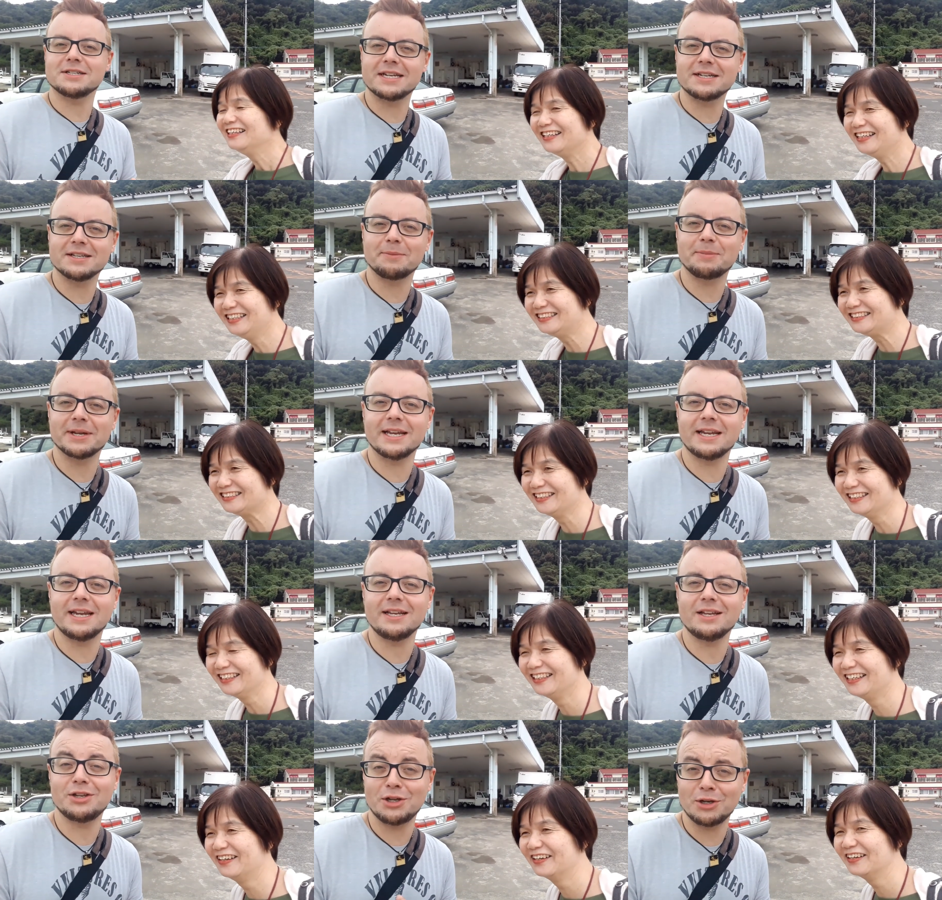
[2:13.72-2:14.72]
Speaker 1: I said at the
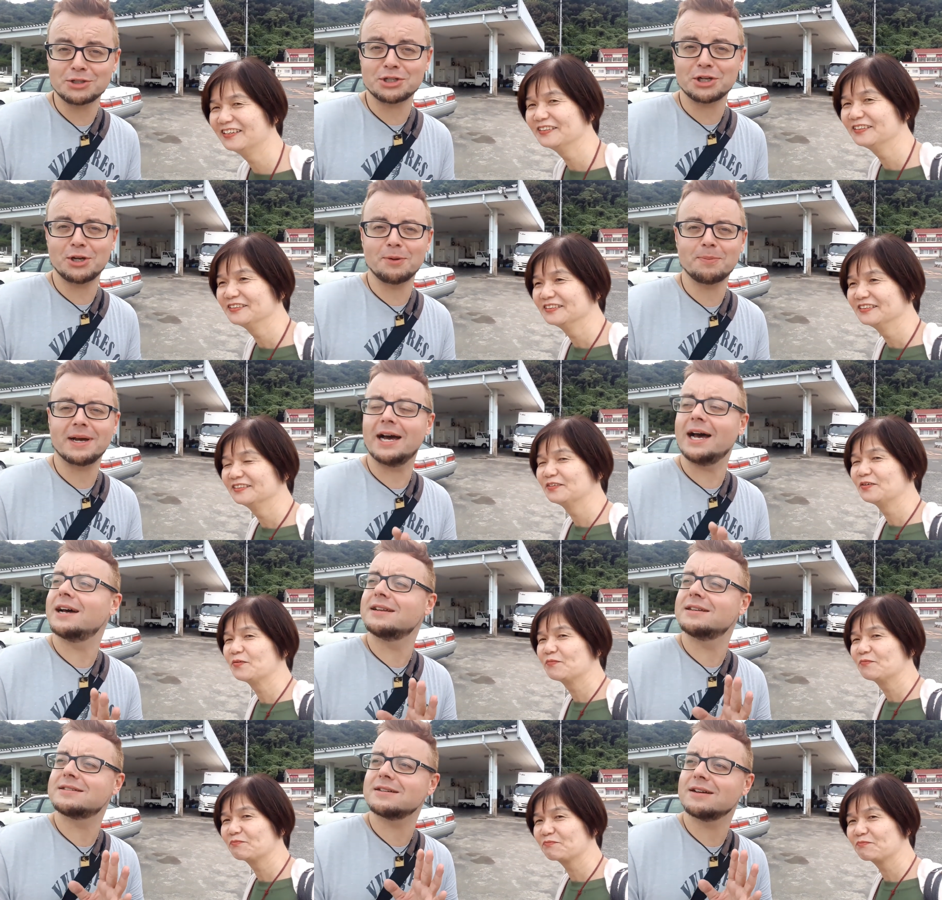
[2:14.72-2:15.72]
beginning, YouTube
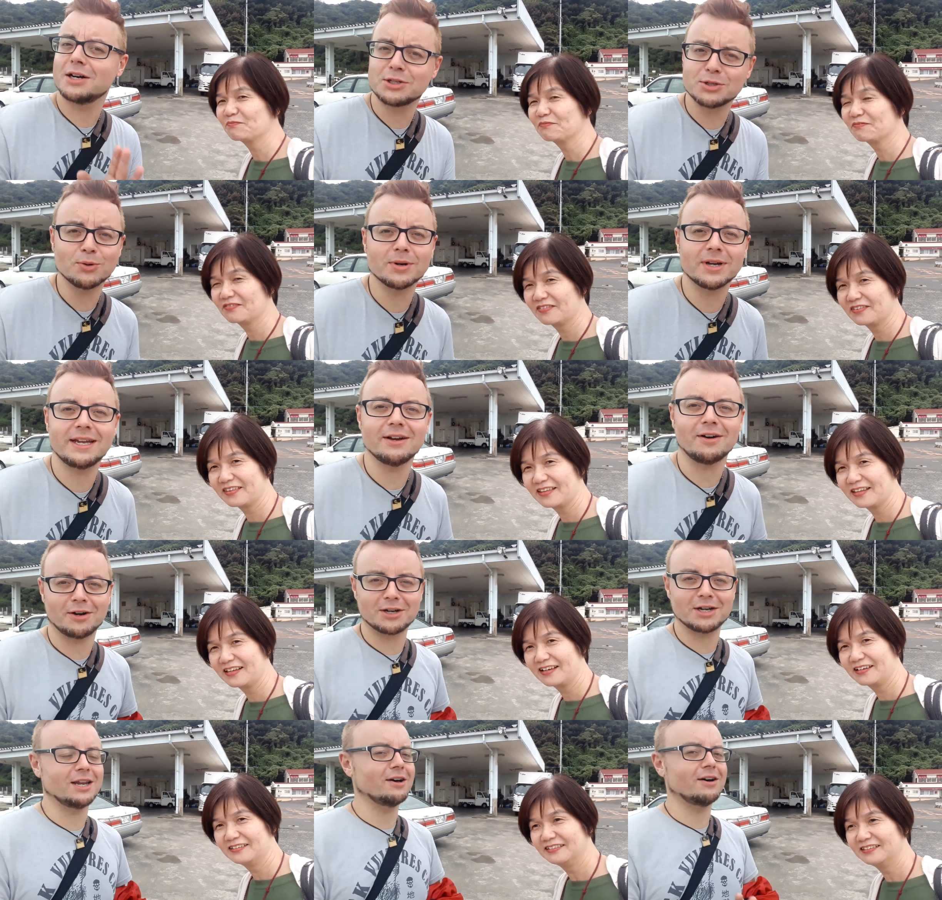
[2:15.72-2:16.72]
and italki
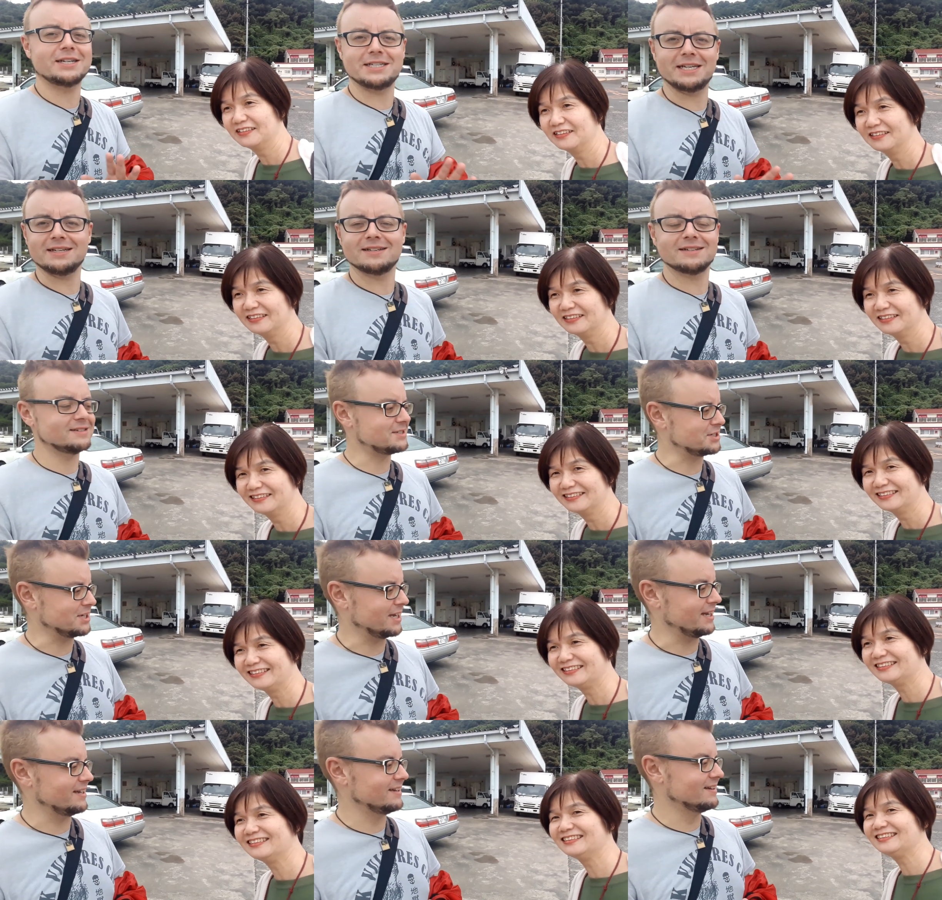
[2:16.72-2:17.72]
are colliding
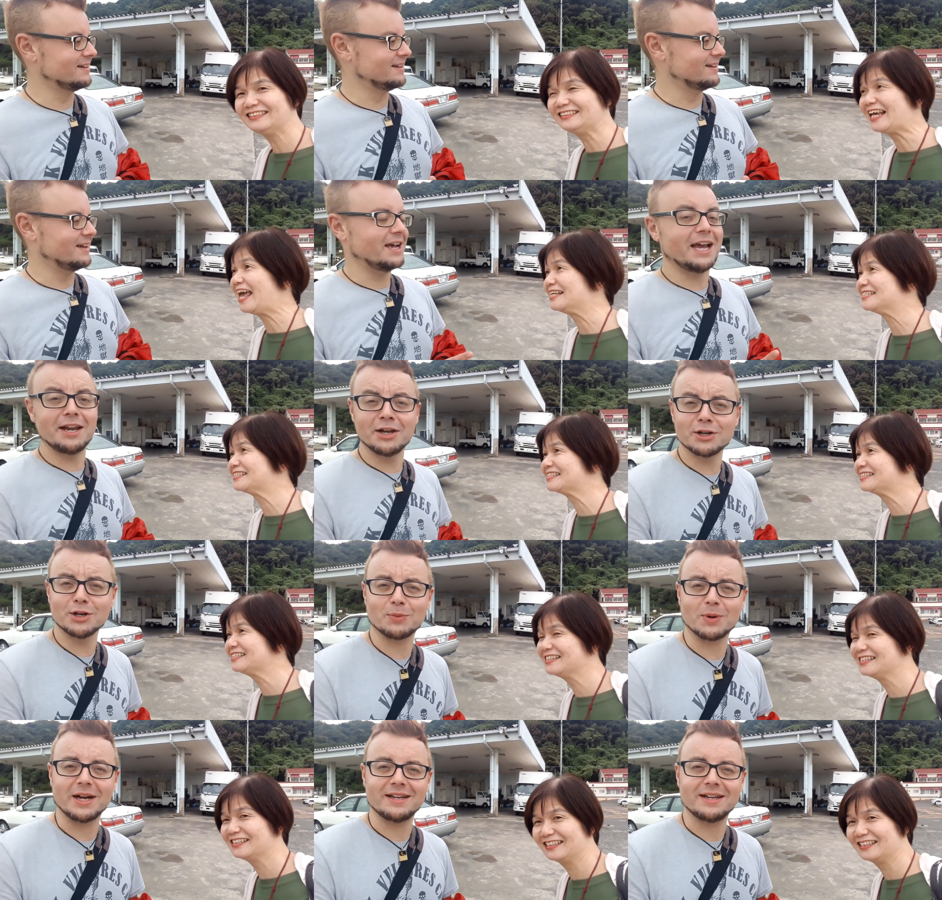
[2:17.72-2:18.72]
today. Yes. In
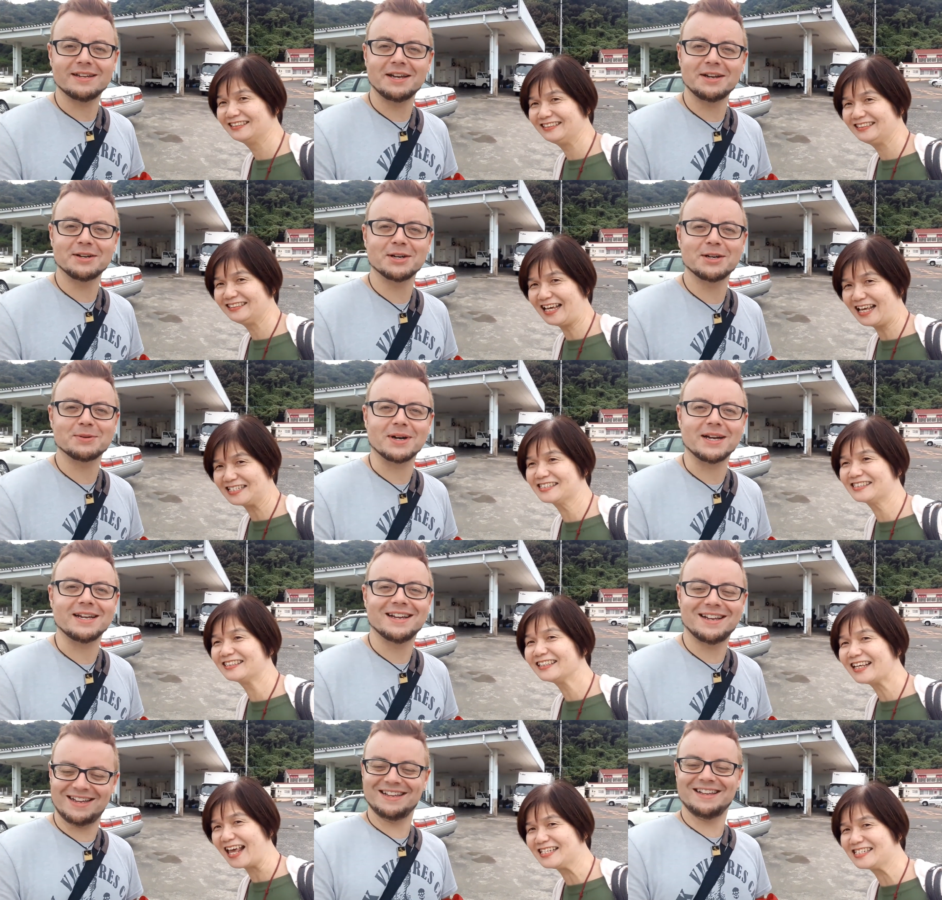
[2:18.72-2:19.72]
a good way, in a good
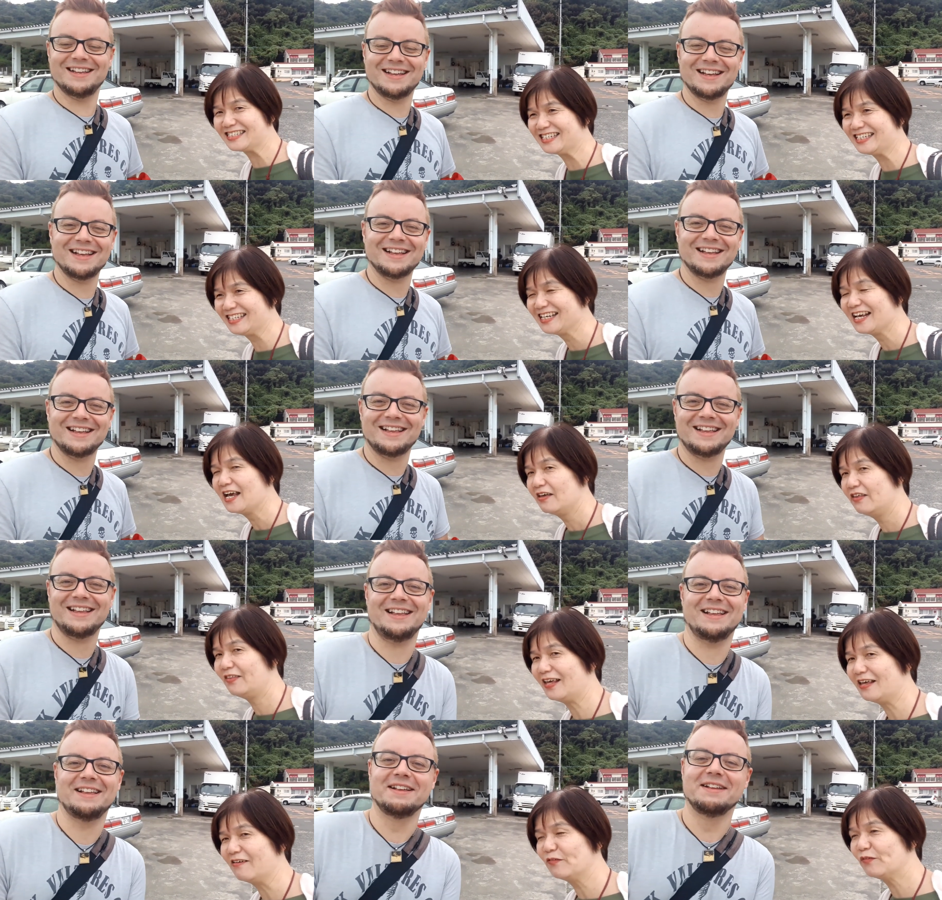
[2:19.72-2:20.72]
yes, way.
Speaker 2: yes,
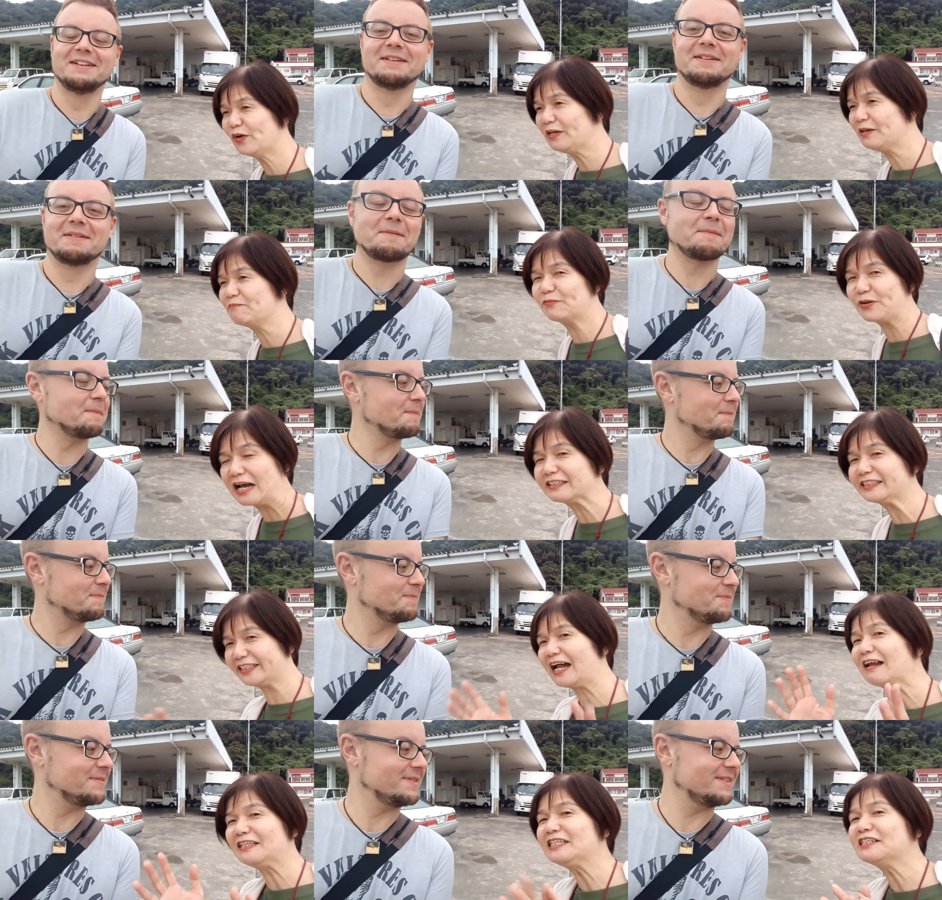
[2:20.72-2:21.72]
very, very
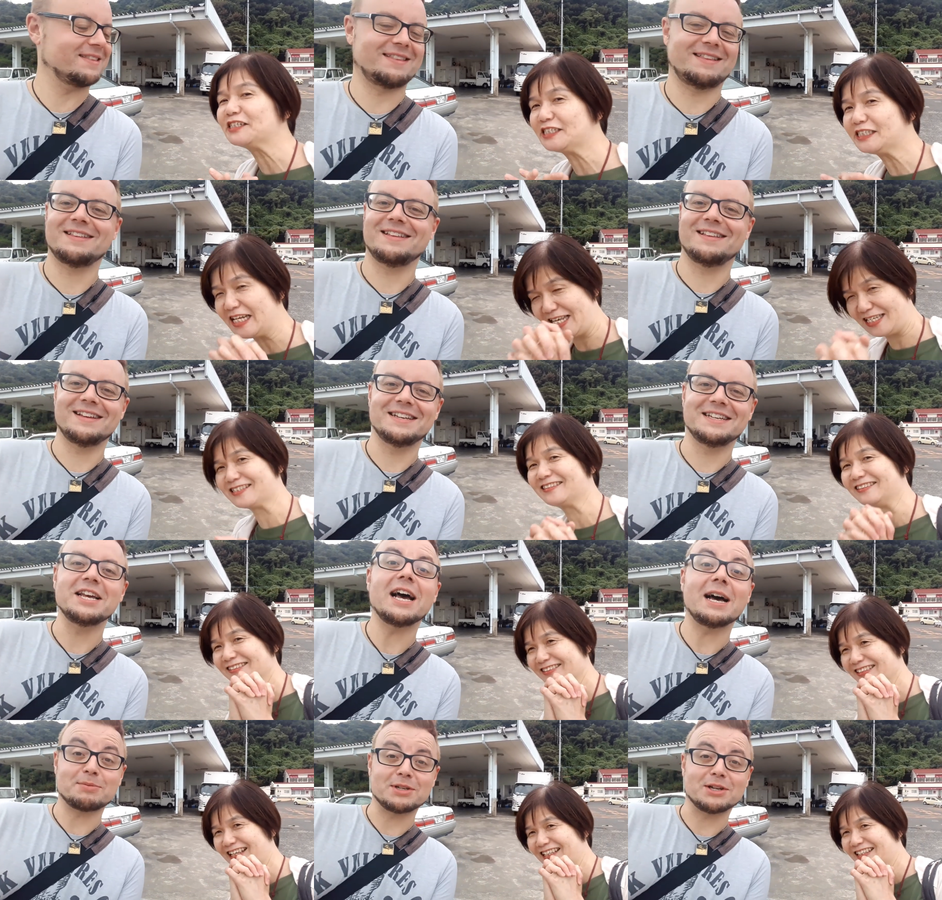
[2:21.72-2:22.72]
practical English
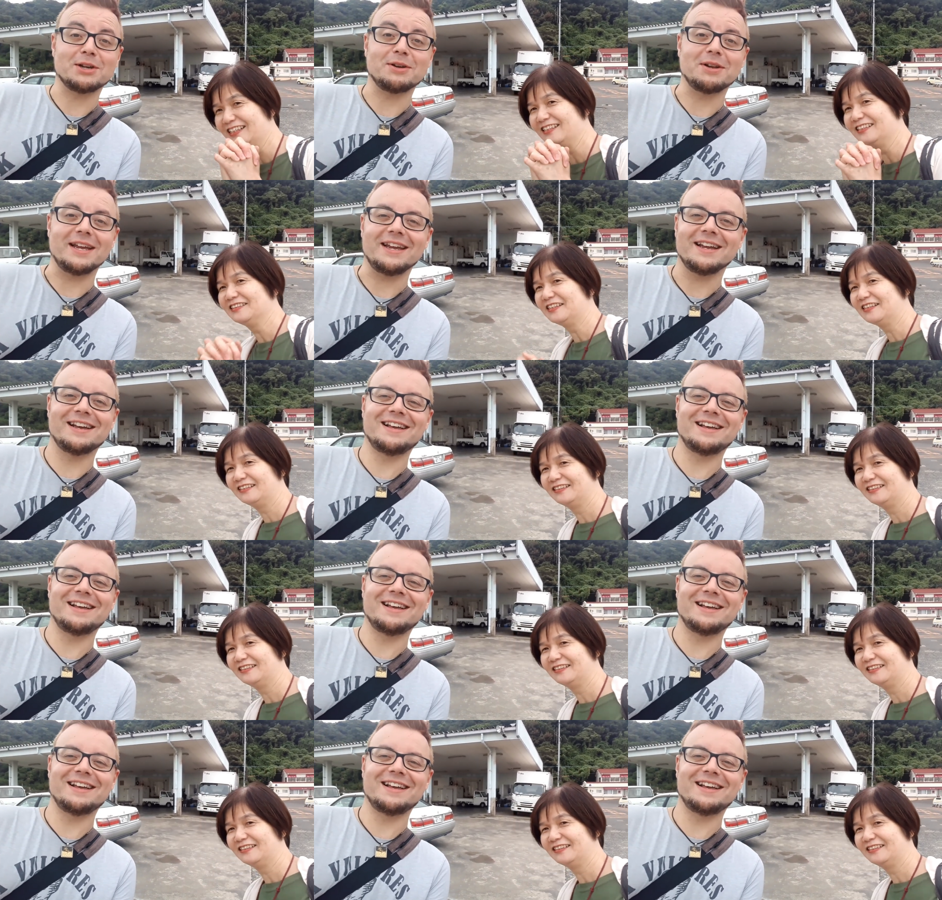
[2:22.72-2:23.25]
lesson. Absolutely.